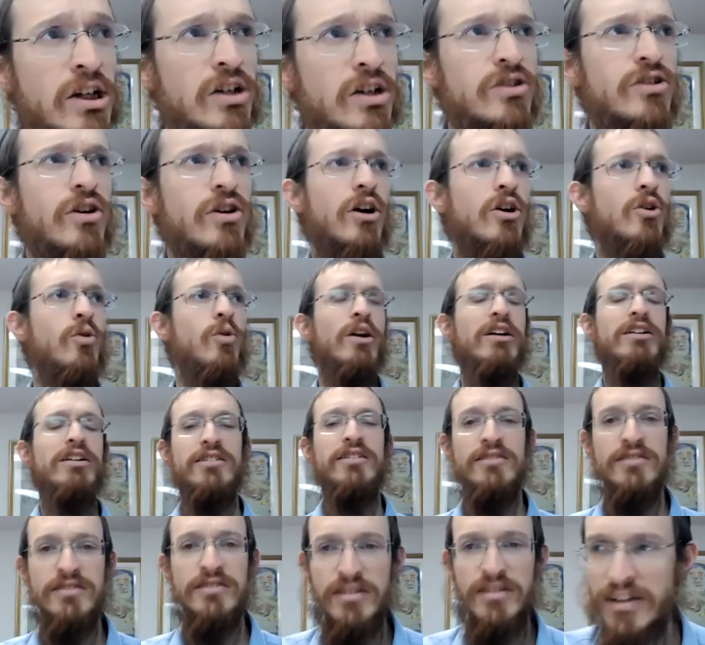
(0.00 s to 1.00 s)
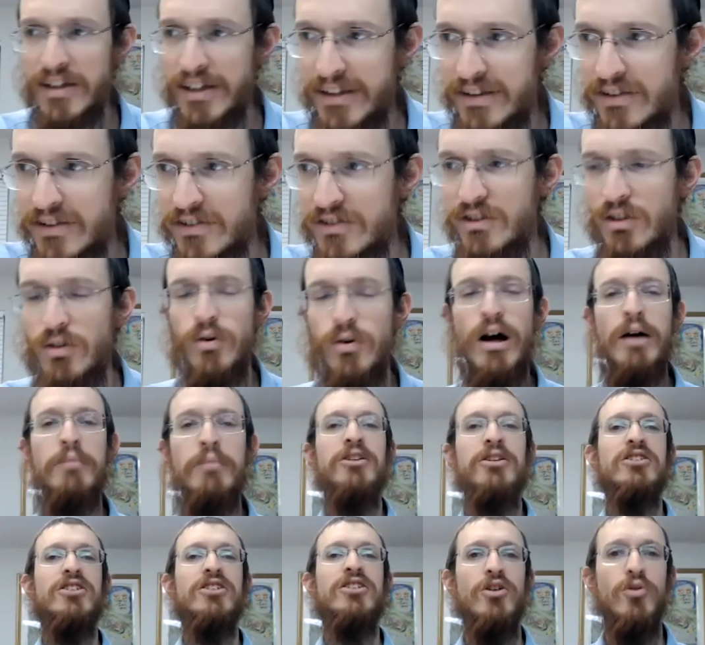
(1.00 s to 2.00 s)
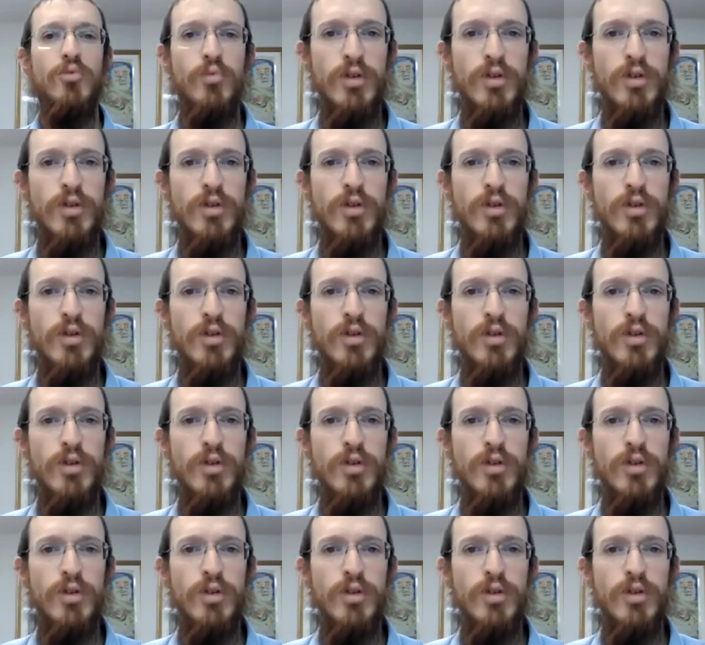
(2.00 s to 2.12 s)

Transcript: our questions tonight. So I'm just going to